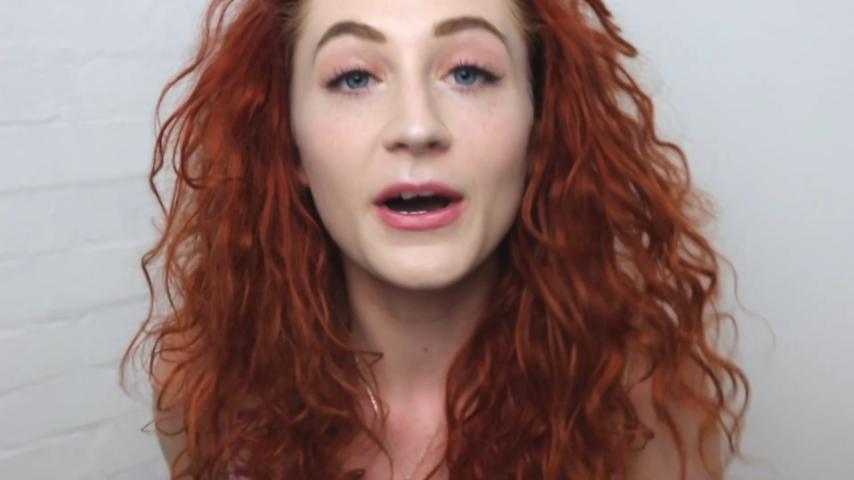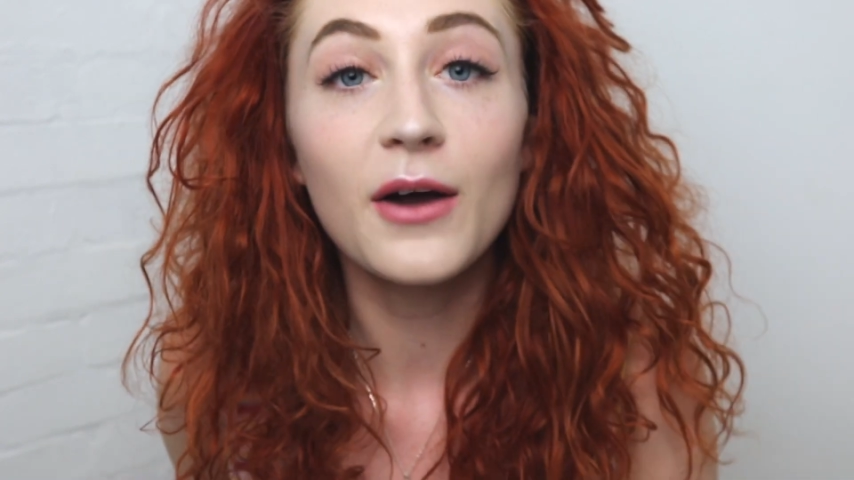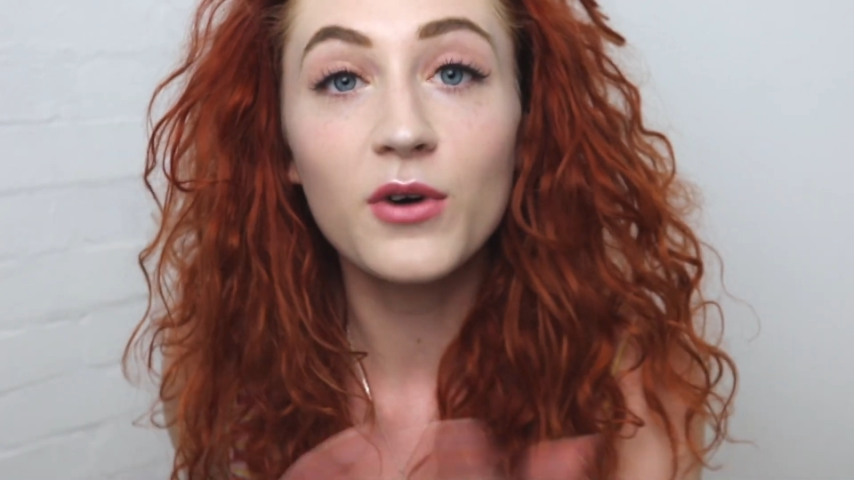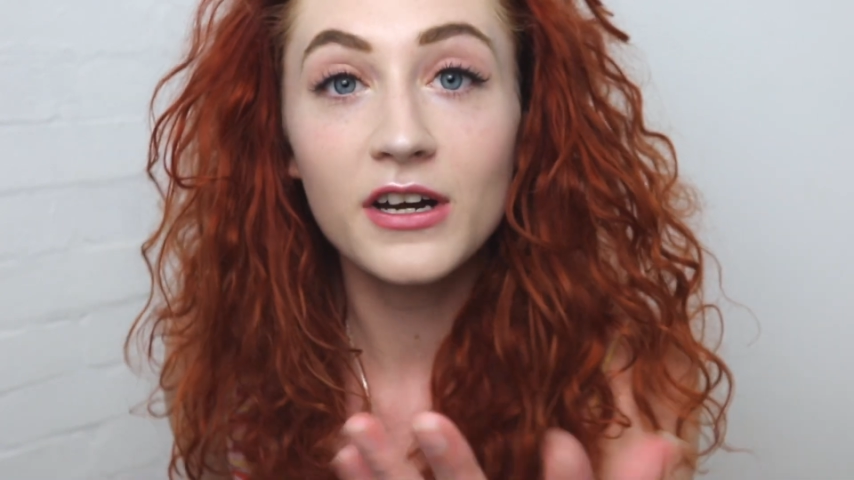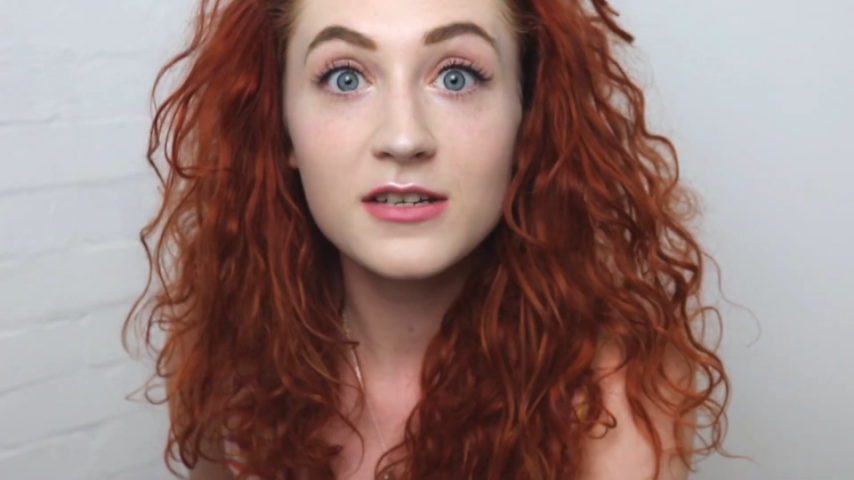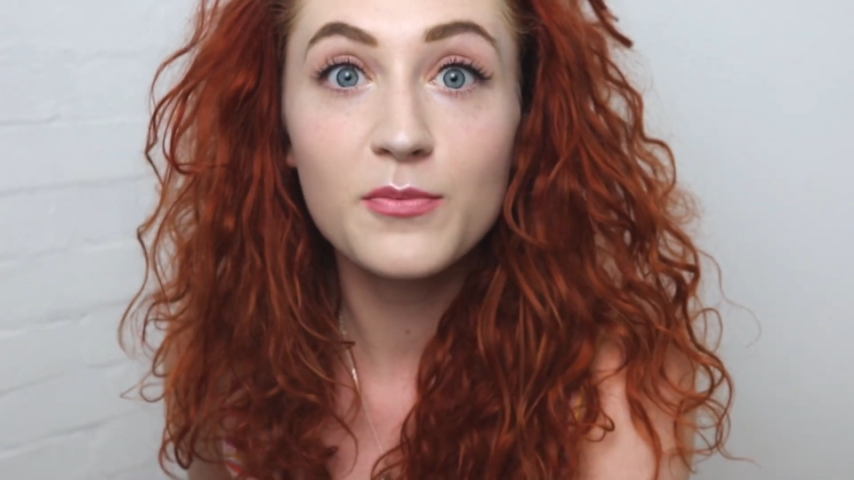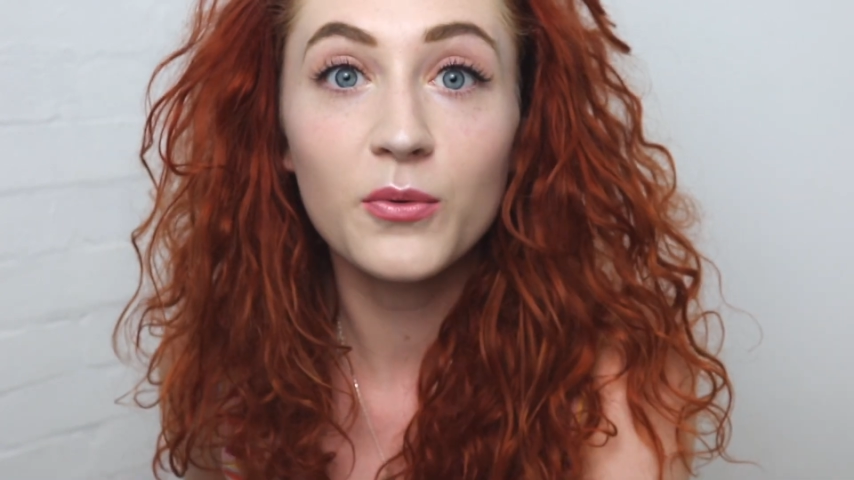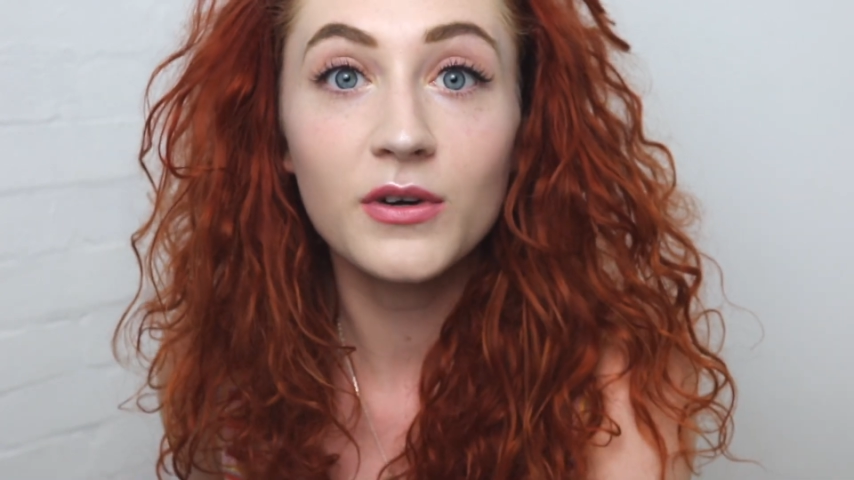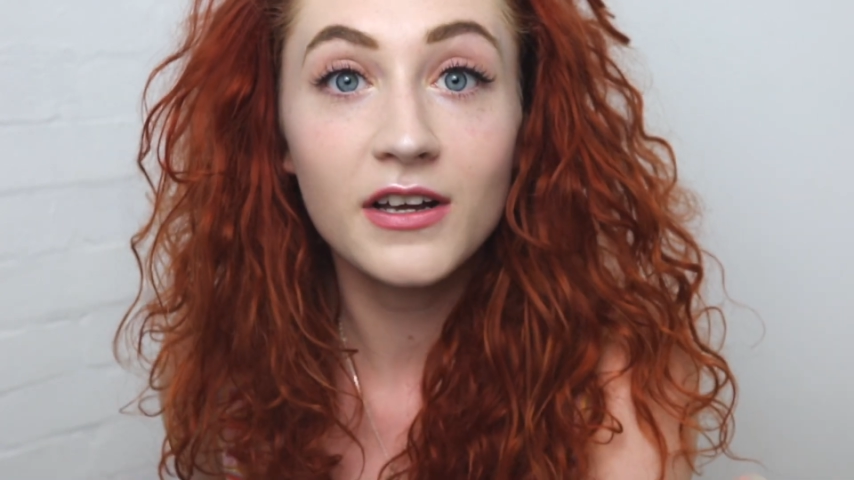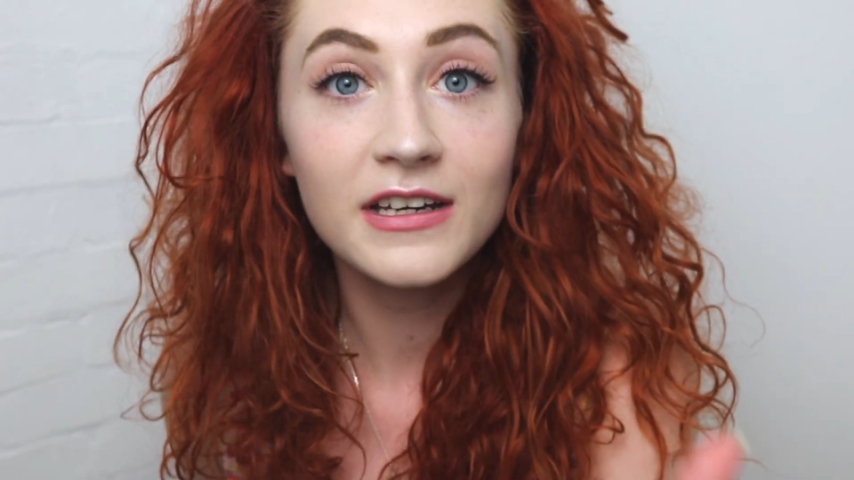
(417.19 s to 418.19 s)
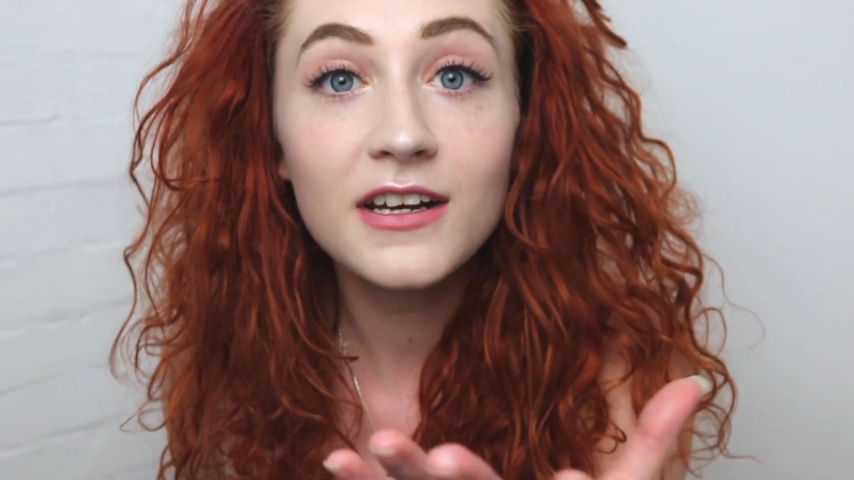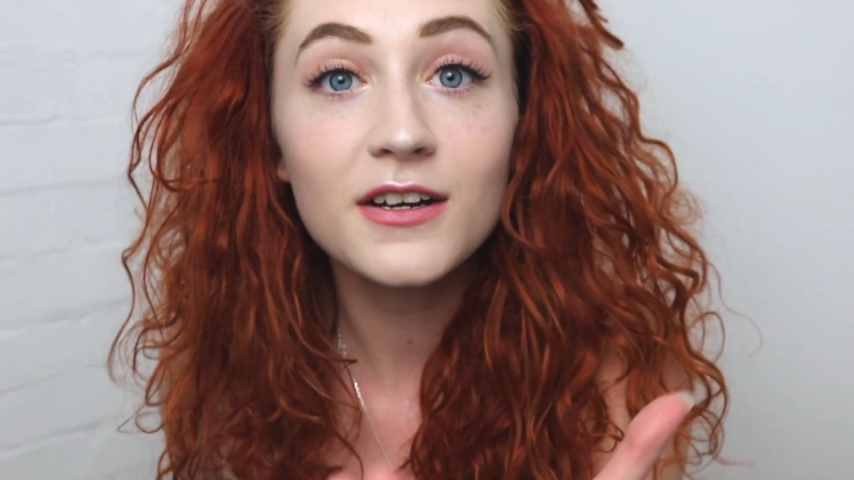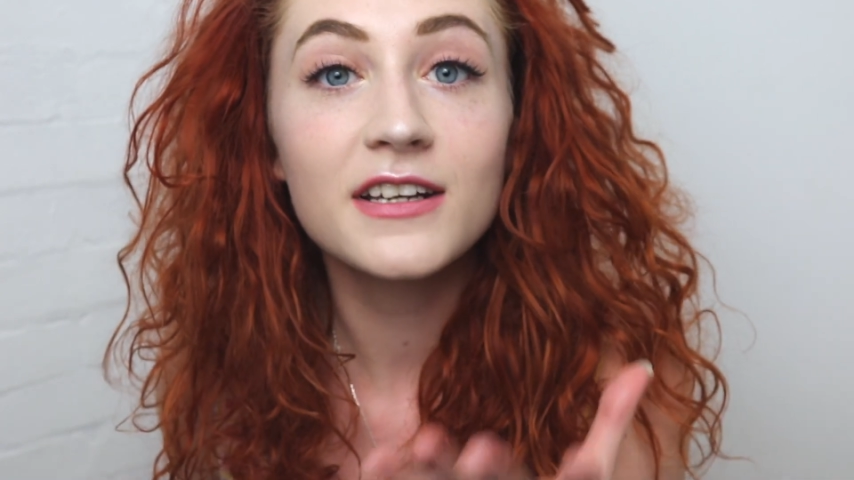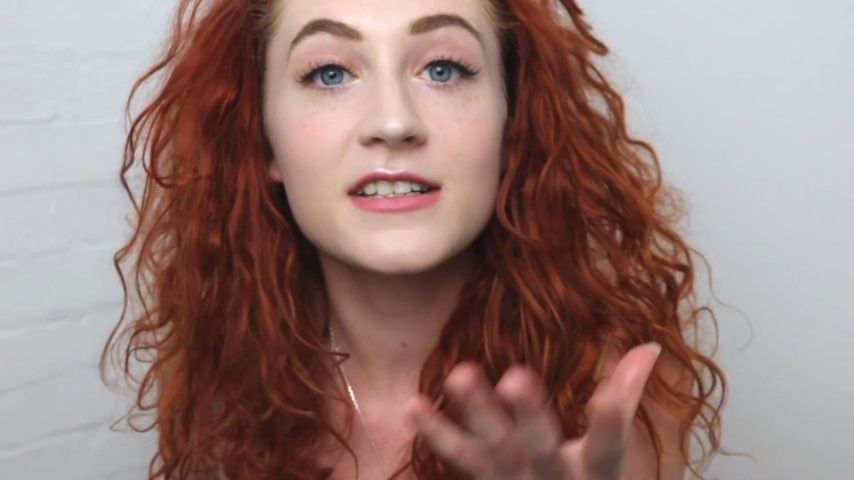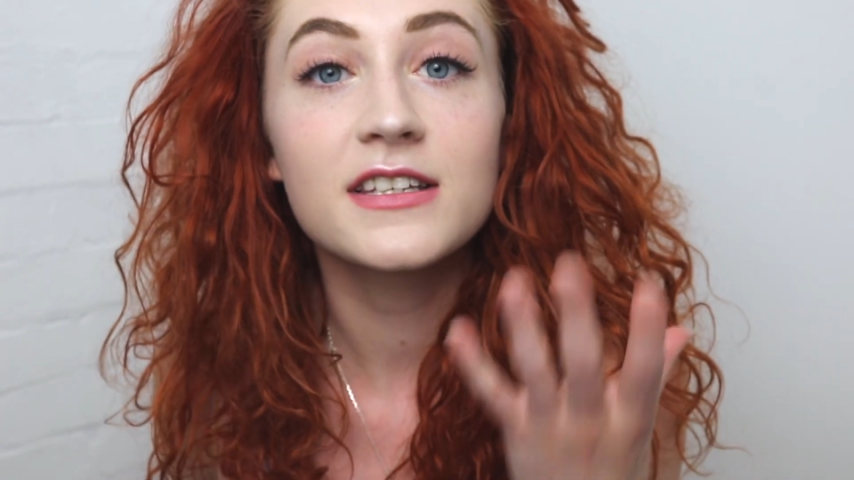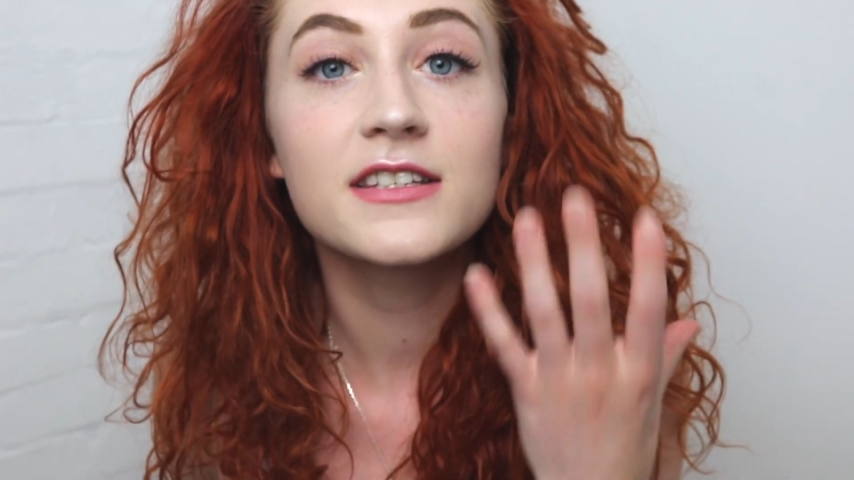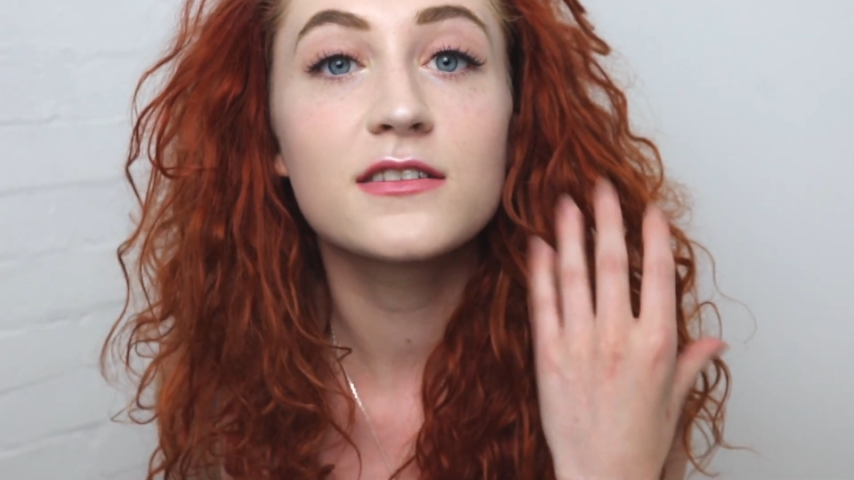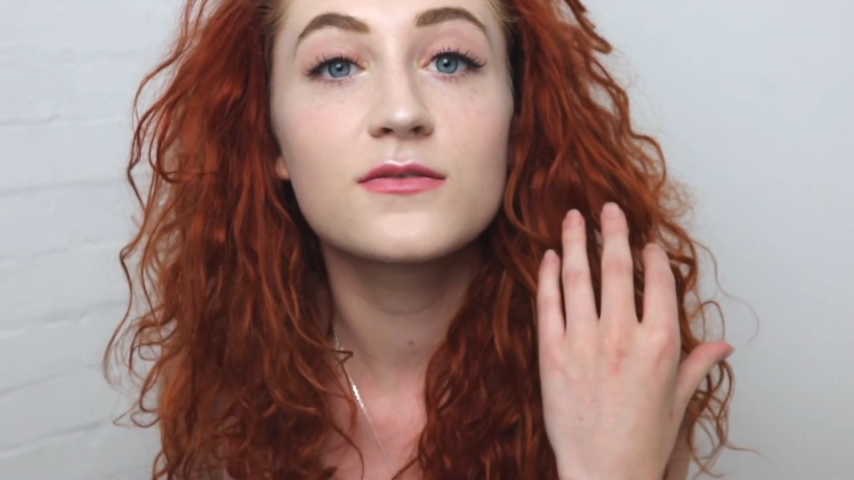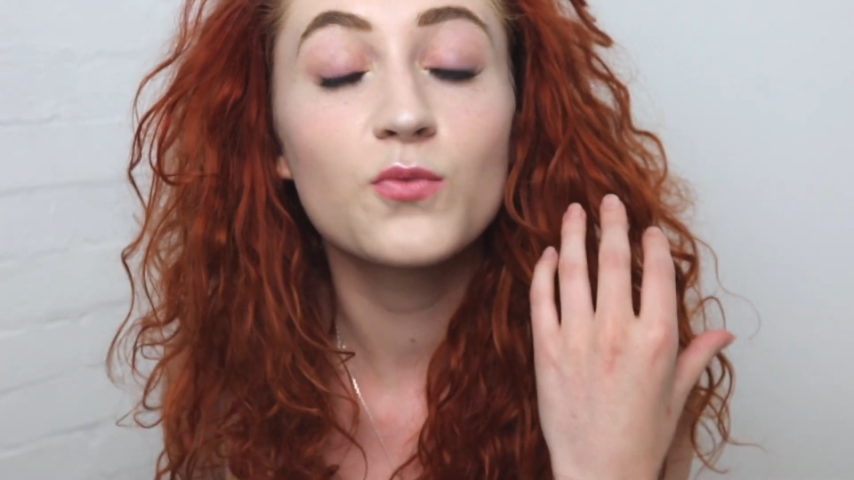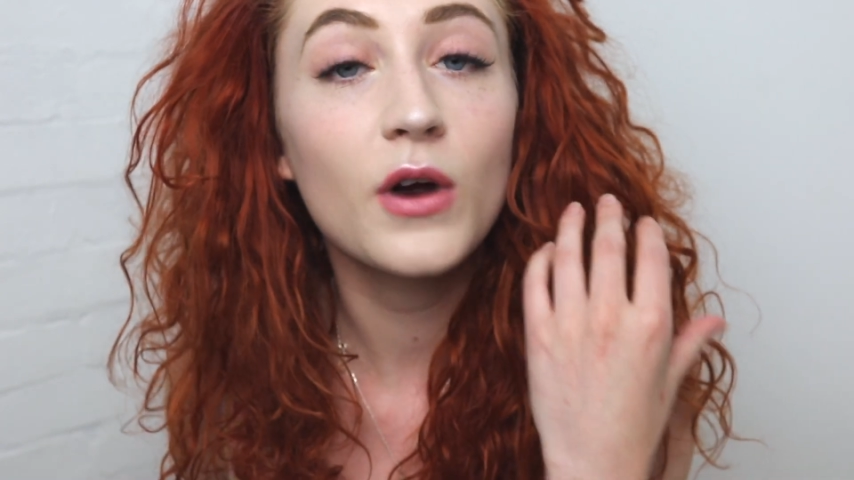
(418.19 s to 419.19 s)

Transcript: but I wanted to put one on here because this is